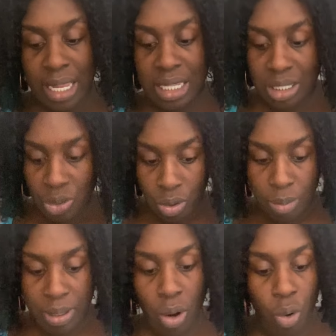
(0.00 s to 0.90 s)
Is this going
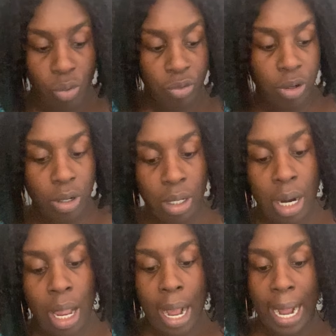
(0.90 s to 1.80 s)
to be
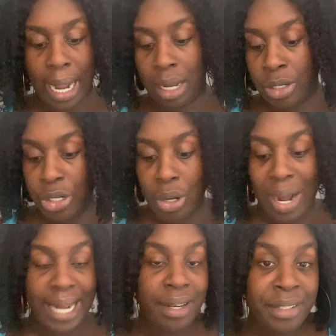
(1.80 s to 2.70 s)
over? You know,
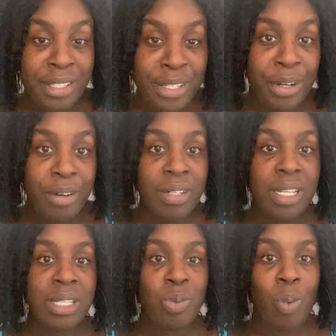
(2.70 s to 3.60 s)
I didn't deserve
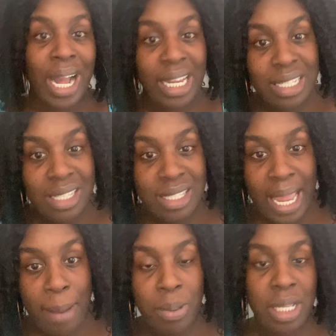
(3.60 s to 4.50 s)
this. Why is this
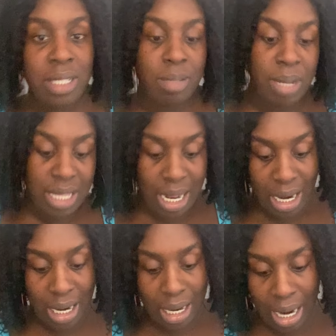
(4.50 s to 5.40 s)
happening to me? Da
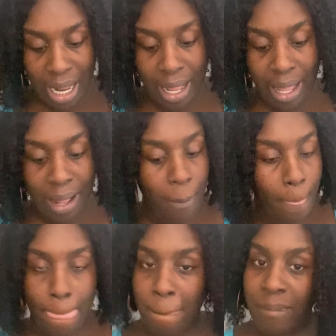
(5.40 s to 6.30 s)
da da da.